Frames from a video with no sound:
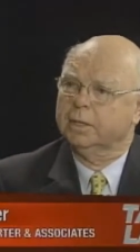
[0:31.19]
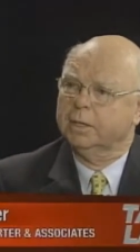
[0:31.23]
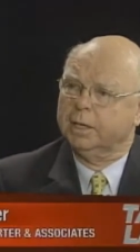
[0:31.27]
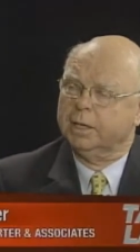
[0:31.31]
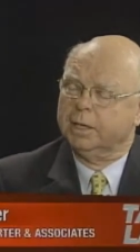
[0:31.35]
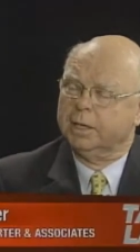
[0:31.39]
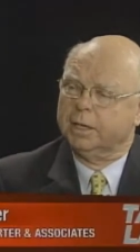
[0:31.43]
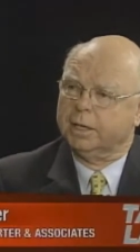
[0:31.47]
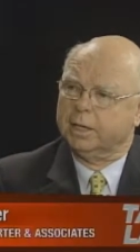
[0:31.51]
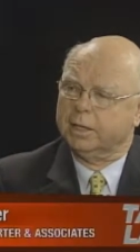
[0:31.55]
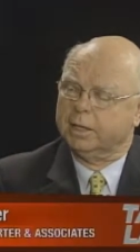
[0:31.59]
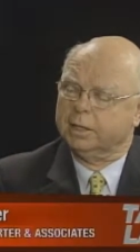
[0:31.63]

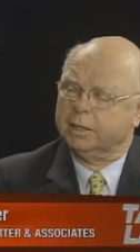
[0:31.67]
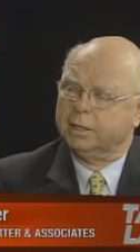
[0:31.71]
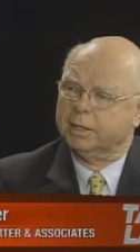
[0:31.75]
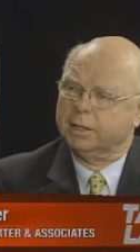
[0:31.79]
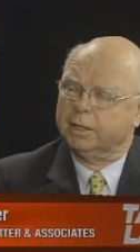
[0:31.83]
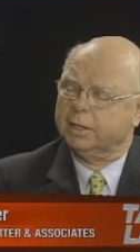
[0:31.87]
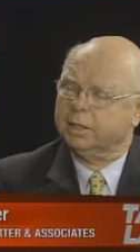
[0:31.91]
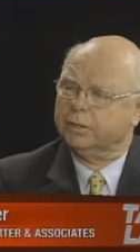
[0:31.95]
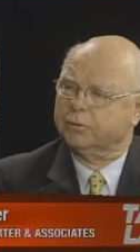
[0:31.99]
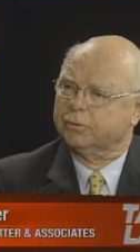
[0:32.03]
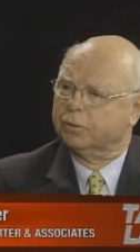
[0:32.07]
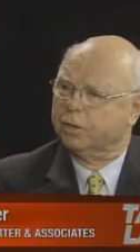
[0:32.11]
And
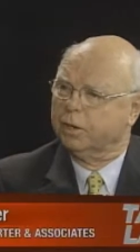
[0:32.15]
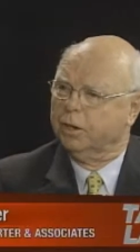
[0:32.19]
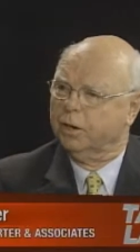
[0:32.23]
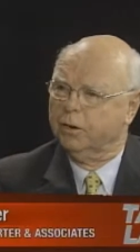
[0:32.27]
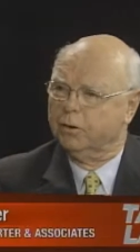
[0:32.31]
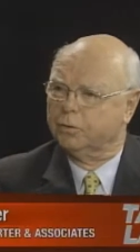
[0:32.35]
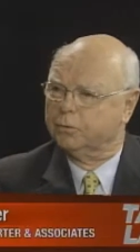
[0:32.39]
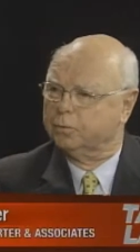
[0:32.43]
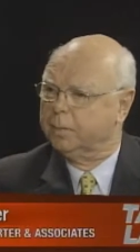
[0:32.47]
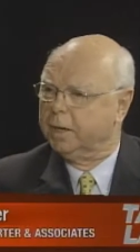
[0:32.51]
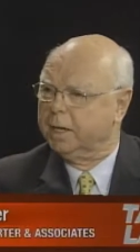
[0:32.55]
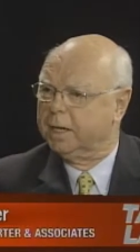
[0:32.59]
it's
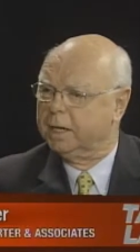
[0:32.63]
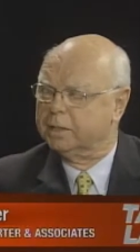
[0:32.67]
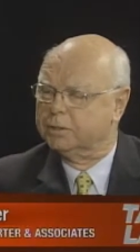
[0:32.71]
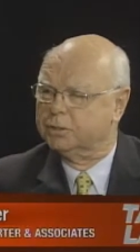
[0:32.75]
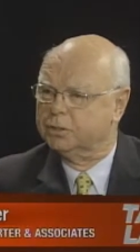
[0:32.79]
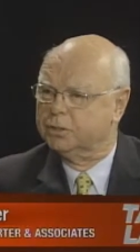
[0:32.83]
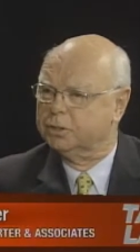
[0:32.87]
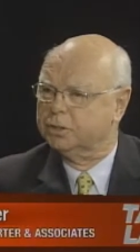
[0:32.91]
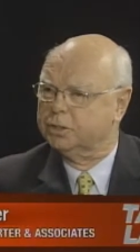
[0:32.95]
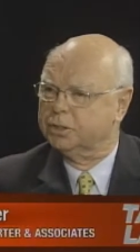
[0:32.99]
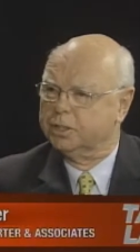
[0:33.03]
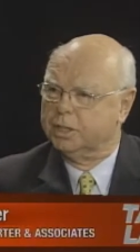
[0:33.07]
caused by
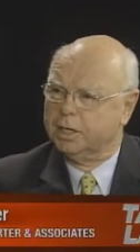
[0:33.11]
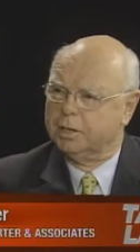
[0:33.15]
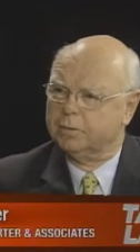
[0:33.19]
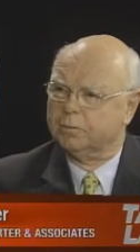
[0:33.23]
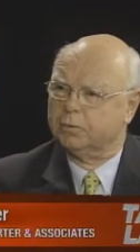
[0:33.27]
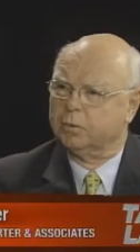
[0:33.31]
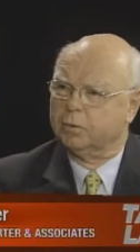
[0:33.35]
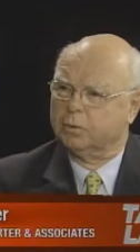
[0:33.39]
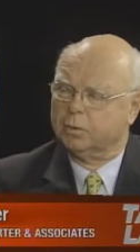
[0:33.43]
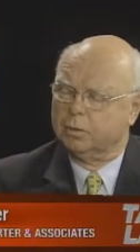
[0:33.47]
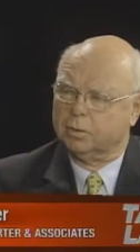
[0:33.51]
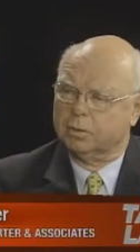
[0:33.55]

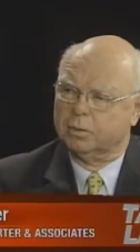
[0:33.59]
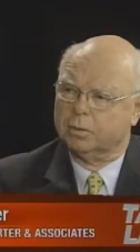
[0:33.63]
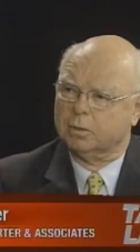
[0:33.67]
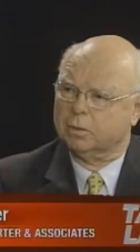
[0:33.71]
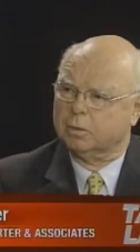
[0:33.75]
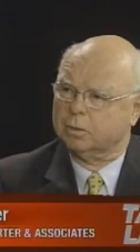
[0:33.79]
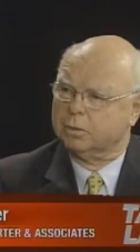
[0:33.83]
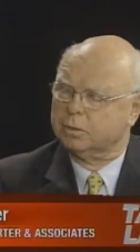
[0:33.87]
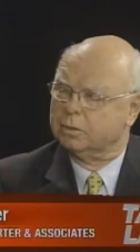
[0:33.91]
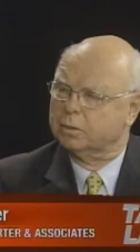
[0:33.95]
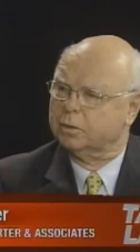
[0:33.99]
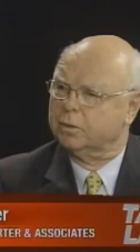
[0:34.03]
several
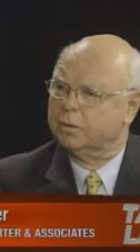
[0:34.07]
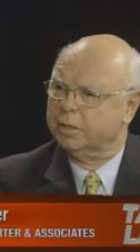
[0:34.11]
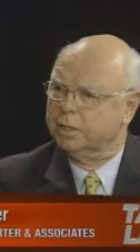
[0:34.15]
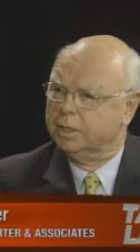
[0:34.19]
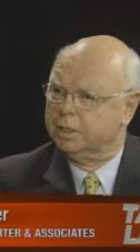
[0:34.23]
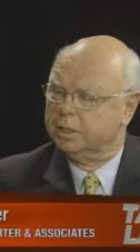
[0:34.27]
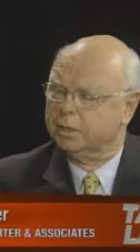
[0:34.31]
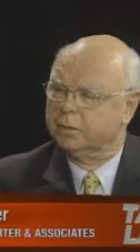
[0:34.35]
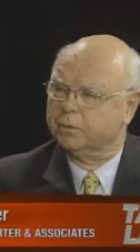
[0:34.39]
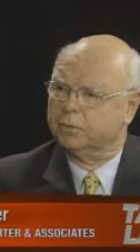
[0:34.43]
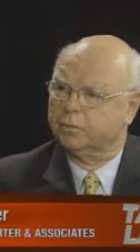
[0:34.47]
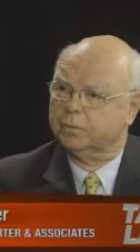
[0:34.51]

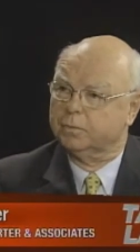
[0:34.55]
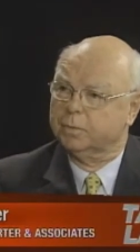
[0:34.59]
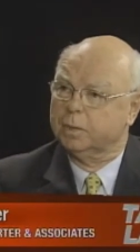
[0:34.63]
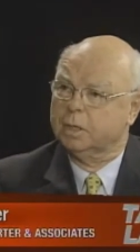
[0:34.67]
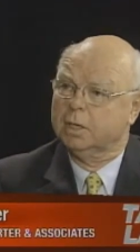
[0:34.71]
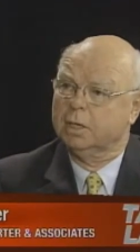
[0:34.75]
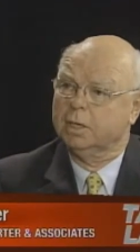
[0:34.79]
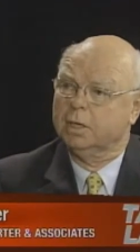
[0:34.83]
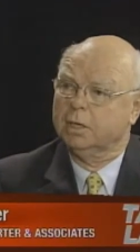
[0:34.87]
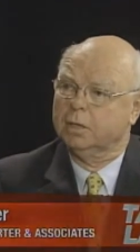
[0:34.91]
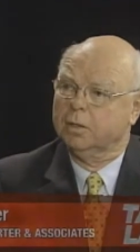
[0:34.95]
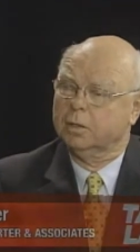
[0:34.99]
things.
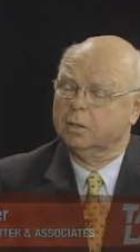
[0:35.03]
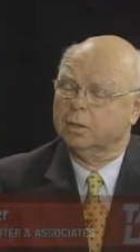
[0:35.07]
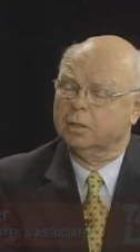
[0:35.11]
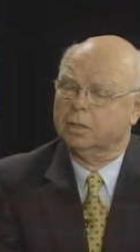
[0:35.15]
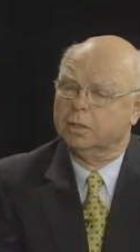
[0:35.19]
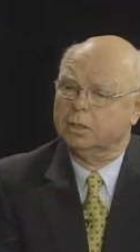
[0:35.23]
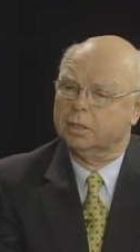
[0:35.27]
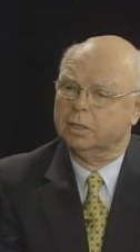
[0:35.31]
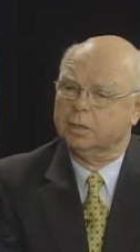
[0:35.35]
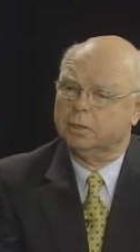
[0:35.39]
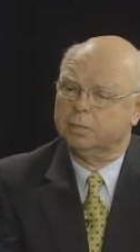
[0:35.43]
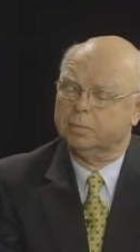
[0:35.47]

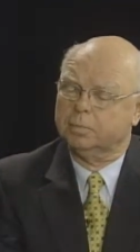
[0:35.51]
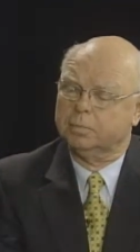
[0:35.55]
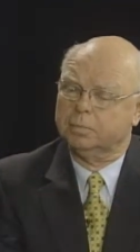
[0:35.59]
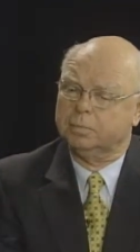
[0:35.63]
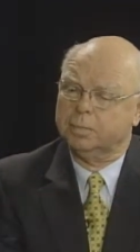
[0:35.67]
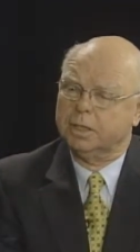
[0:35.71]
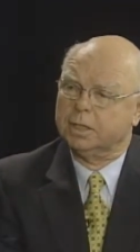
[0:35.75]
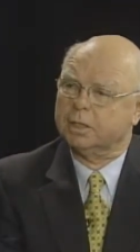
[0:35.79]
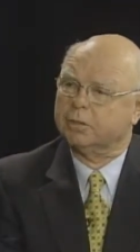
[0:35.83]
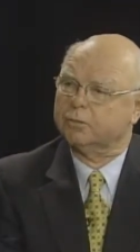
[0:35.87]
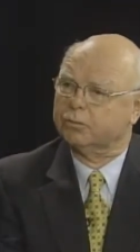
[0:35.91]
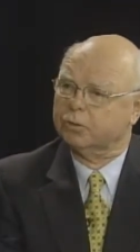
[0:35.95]
The
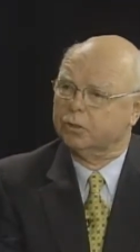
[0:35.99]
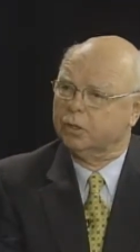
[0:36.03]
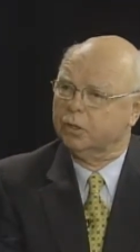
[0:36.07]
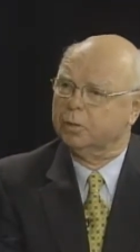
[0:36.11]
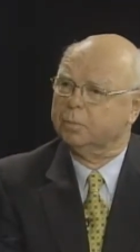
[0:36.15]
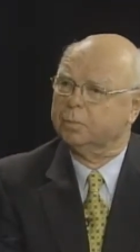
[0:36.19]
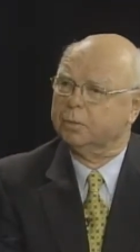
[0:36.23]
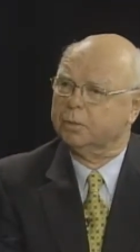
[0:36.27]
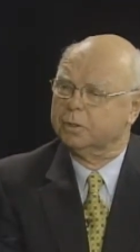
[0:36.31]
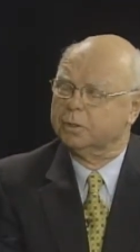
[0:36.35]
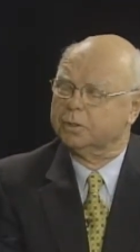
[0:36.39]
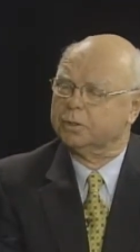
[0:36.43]
biggest
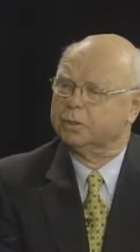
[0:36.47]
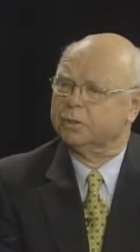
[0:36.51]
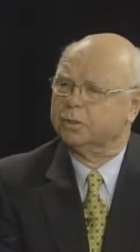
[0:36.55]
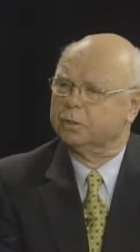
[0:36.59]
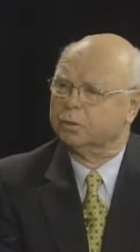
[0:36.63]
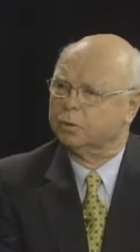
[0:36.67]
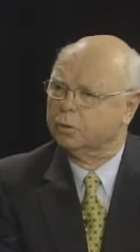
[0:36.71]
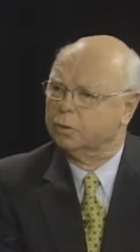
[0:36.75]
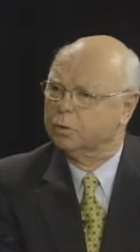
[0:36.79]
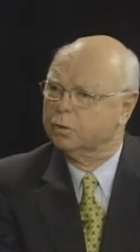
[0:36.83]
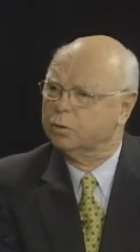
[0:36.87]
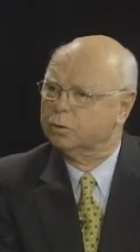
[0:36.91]
culprit is the
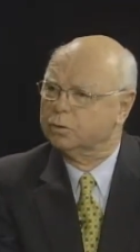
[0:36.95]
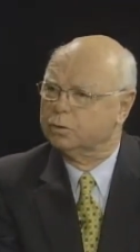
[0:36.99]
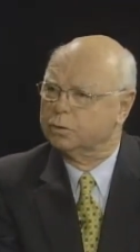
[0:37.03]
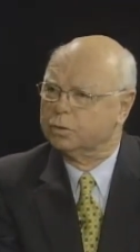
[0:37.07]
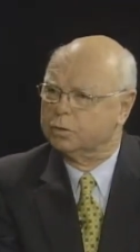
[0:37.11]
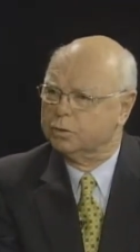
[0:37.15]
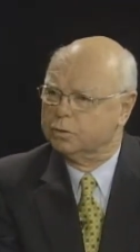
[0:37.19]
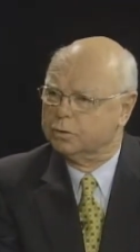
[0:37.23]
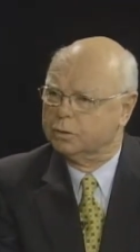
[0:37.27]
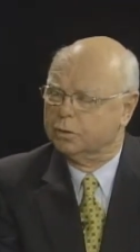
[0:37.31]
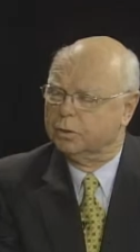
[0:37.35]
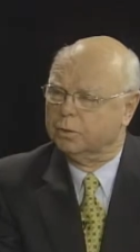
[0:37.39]
cruise
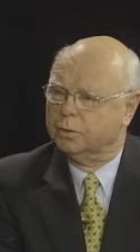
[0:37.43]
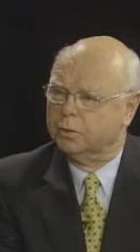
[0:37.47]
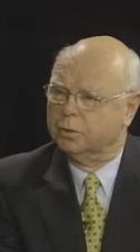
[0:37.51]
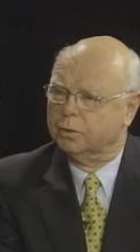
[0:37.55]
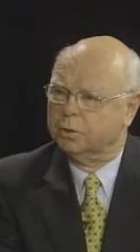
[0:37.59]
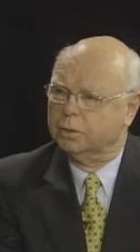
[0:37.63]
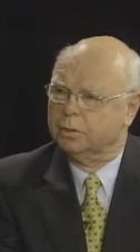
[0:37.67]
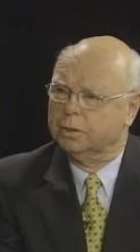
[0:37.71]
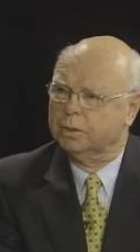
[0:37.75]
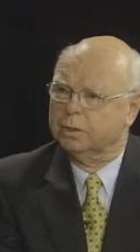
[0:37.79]
control.